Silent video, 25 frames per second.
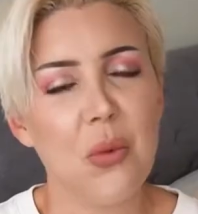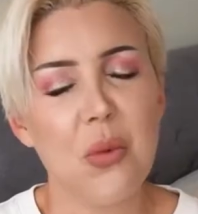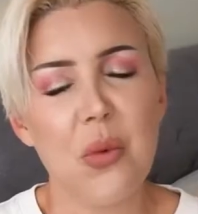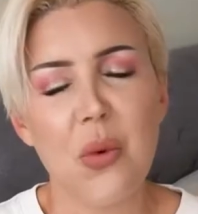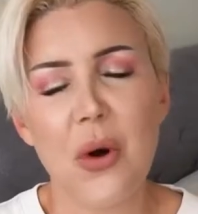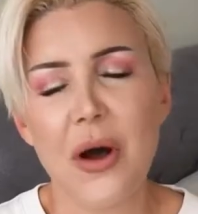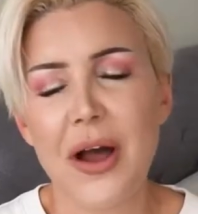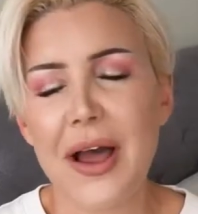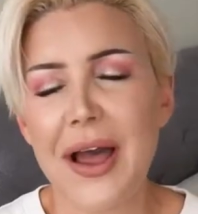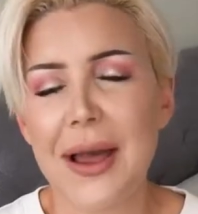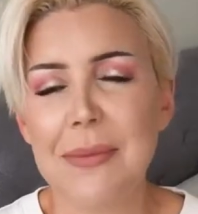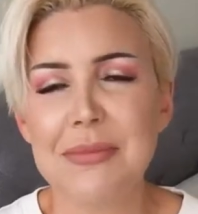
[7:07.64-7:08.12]

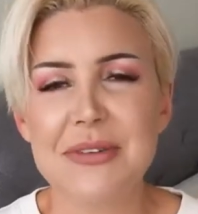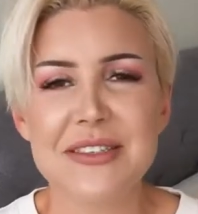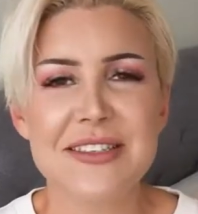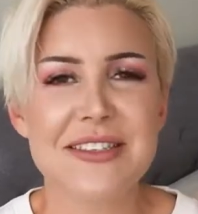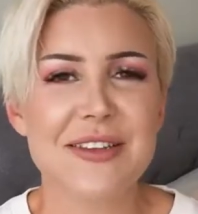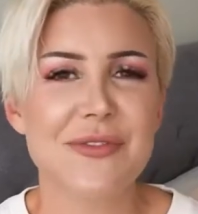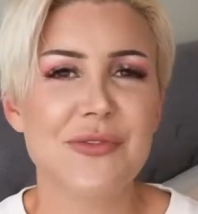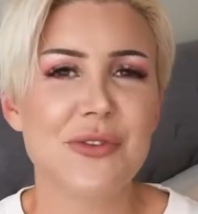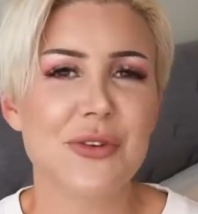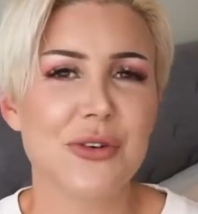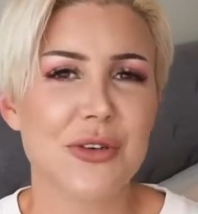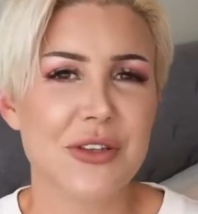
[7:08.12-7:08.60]
What
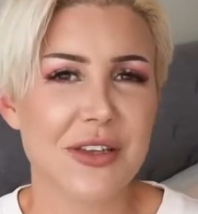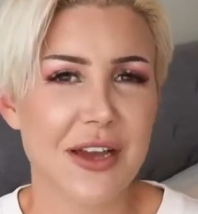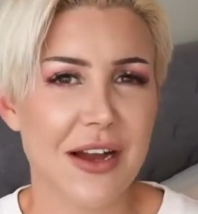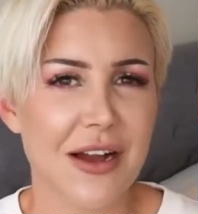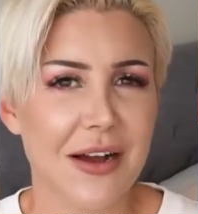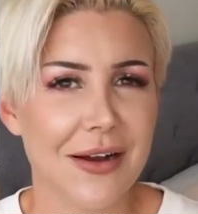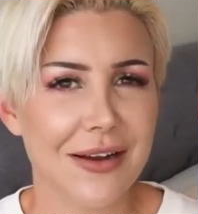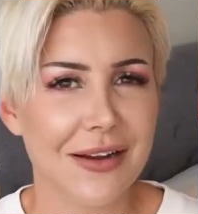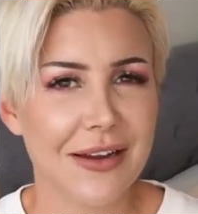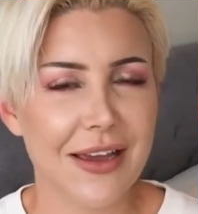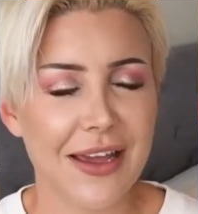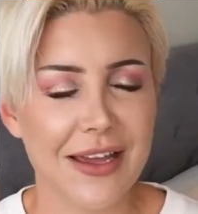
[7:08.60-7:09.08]
happens if you're
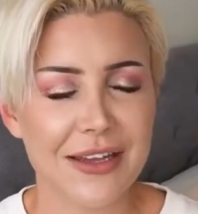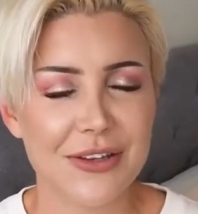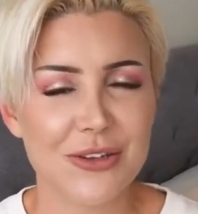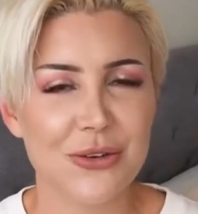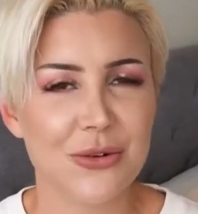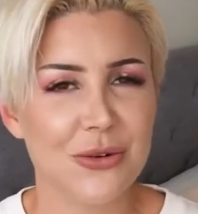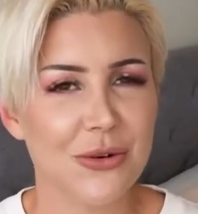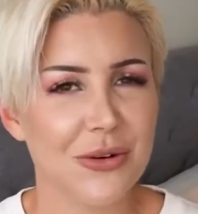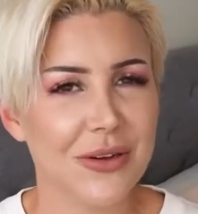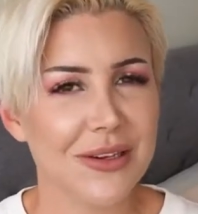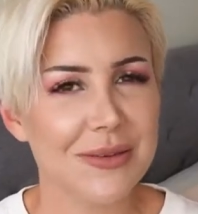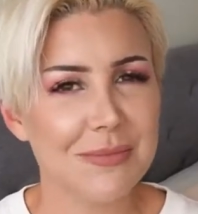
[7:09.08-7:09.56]
young and
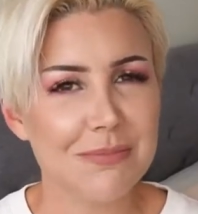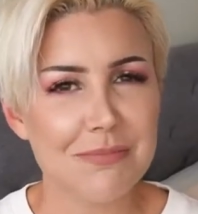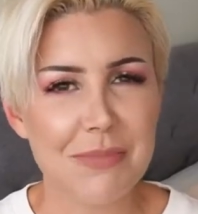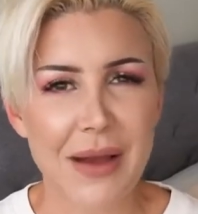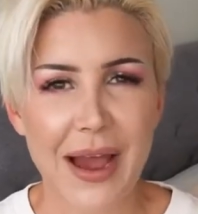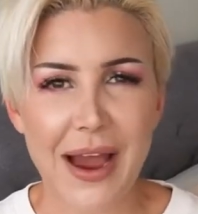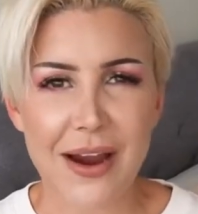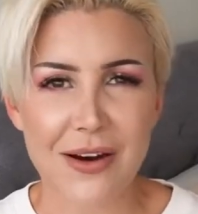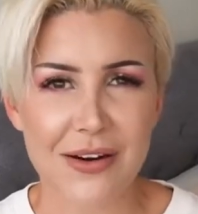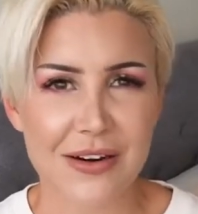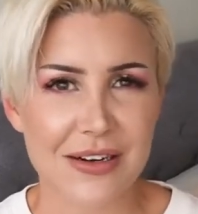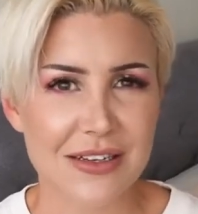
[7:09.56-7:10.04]
you're
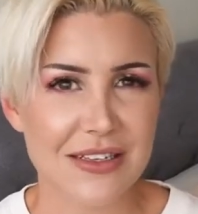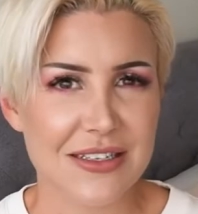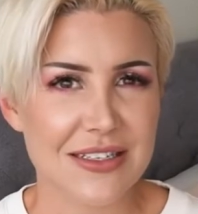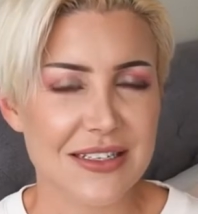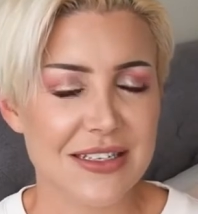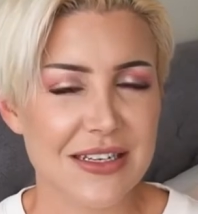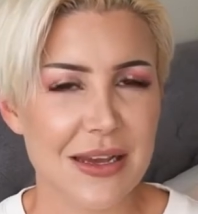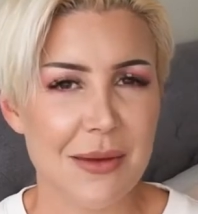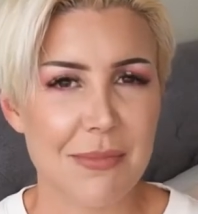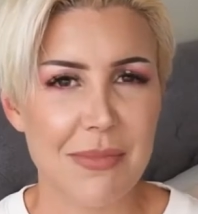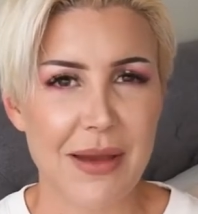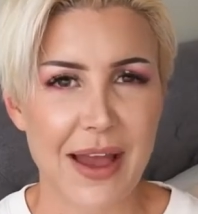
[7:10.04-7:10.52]

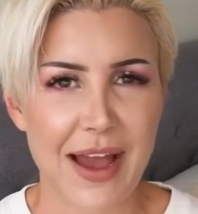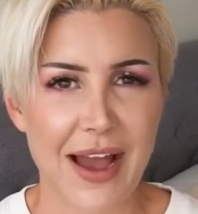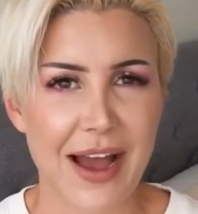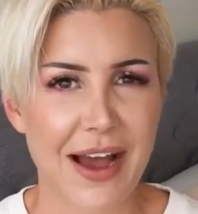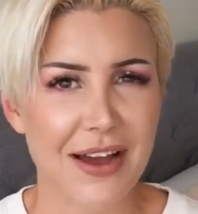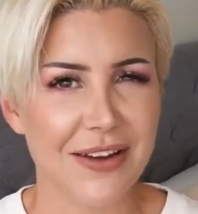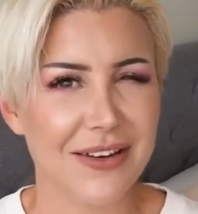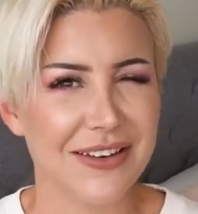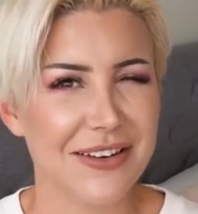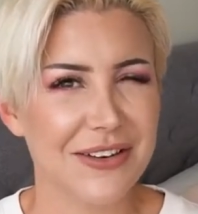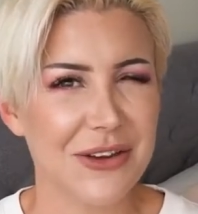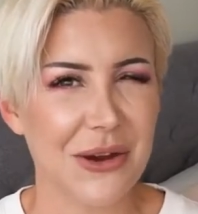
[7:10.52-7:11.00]
embarrassed
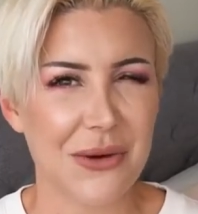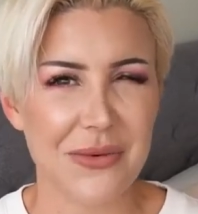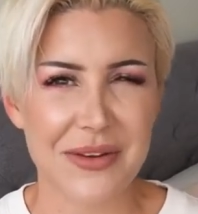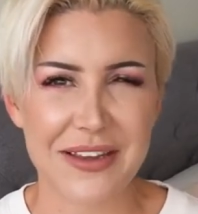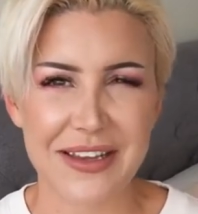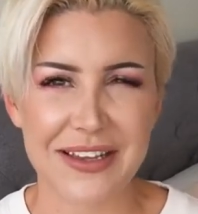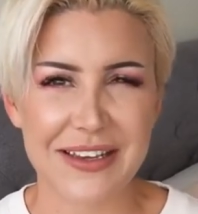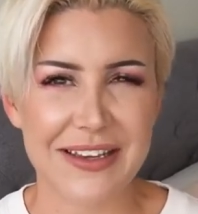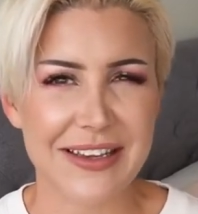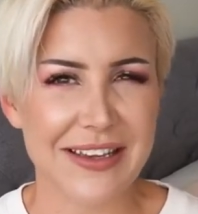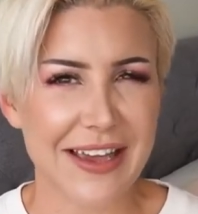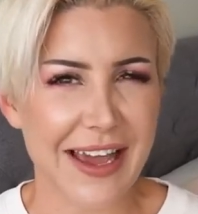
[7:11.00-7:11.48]
about
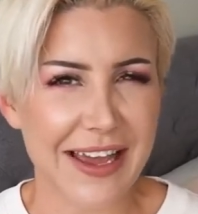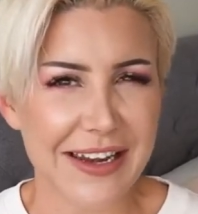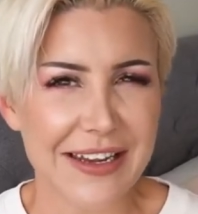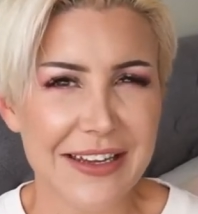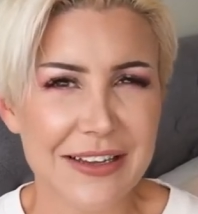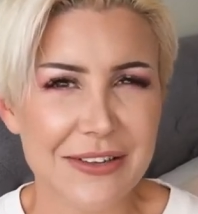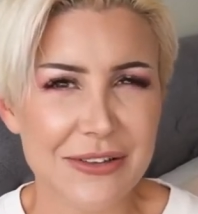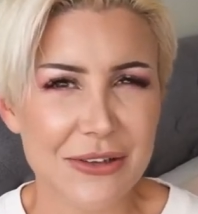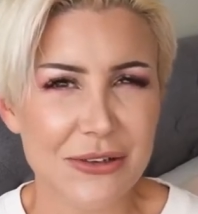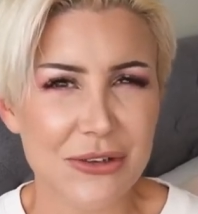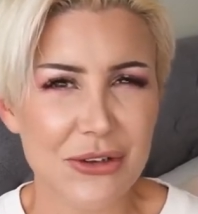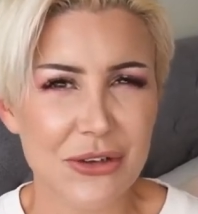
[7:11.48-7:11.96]
going and
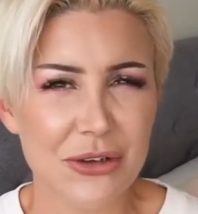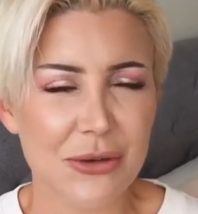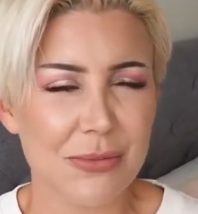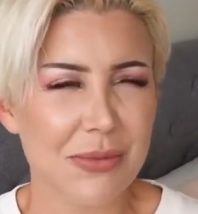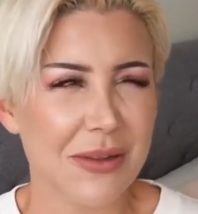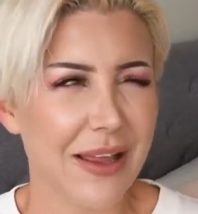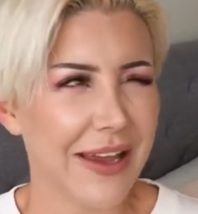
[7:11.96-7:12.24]
getting lube?